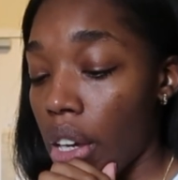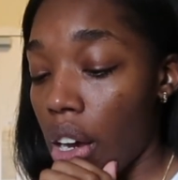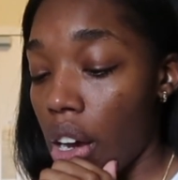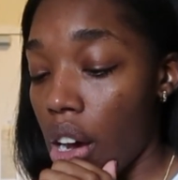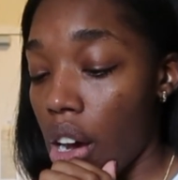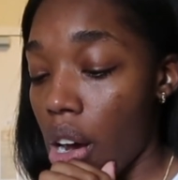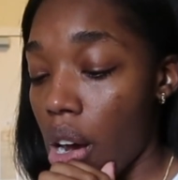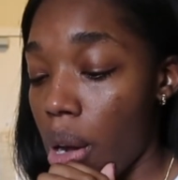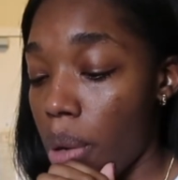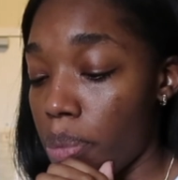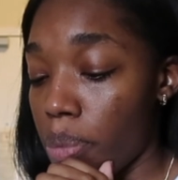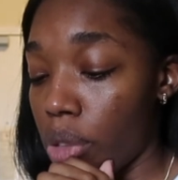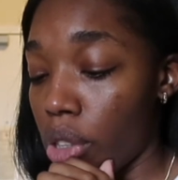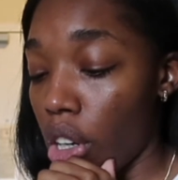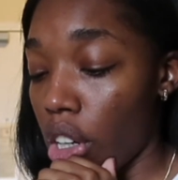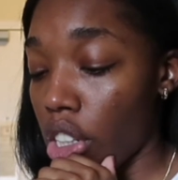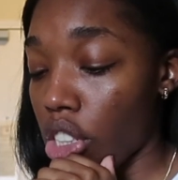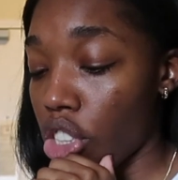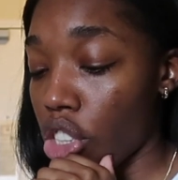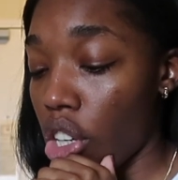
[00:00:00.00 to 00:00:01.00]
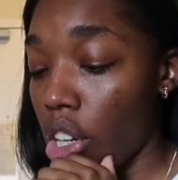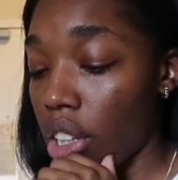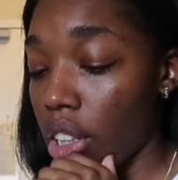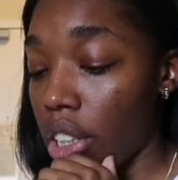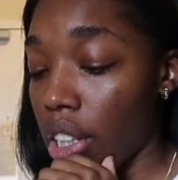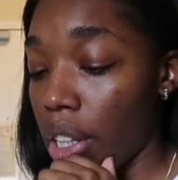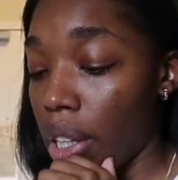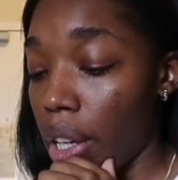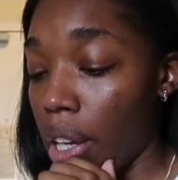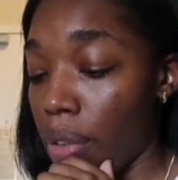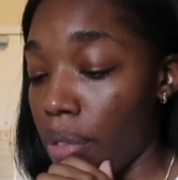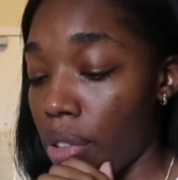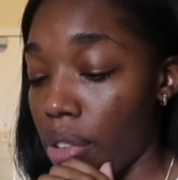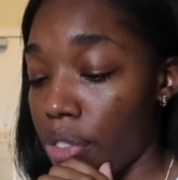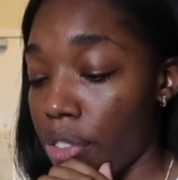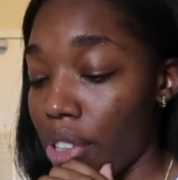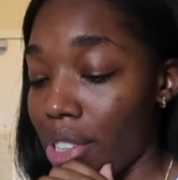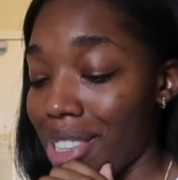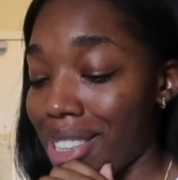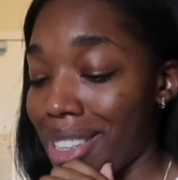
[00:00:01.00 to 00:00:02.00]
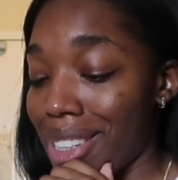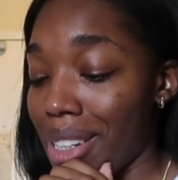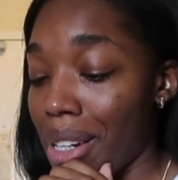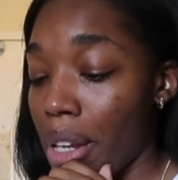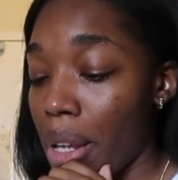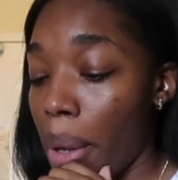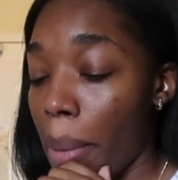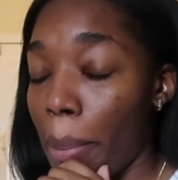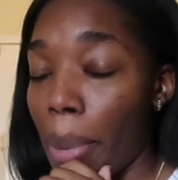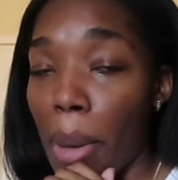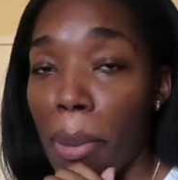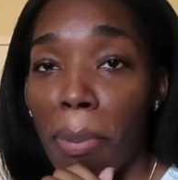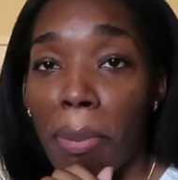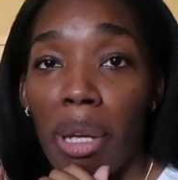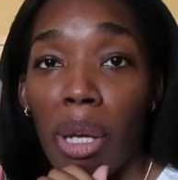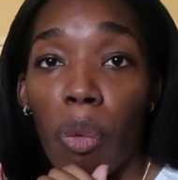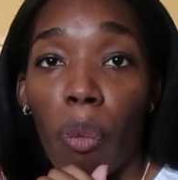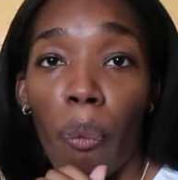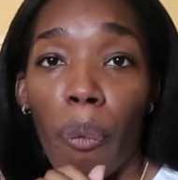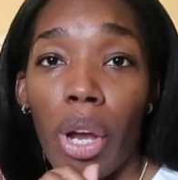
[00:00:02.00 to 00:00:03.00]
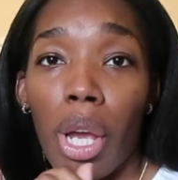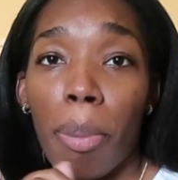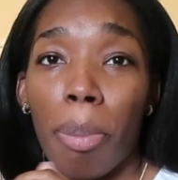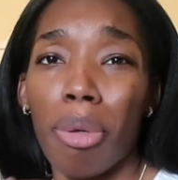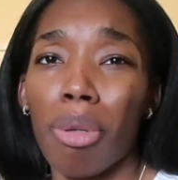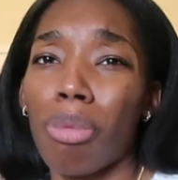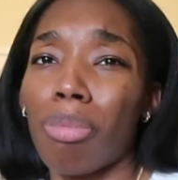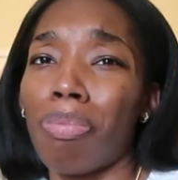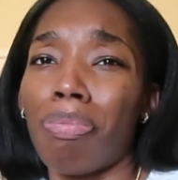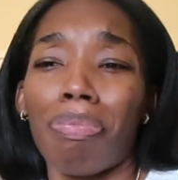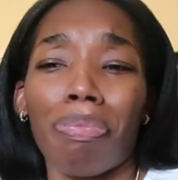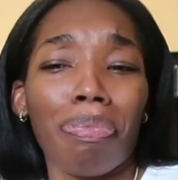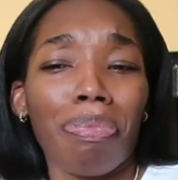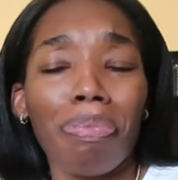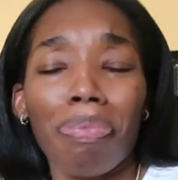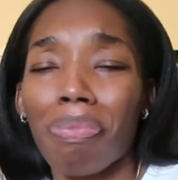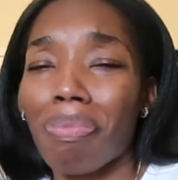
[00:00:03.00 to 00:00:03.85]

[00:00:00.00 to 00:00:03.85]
um, dark chocolate and refreshing peppermint whip. Mm.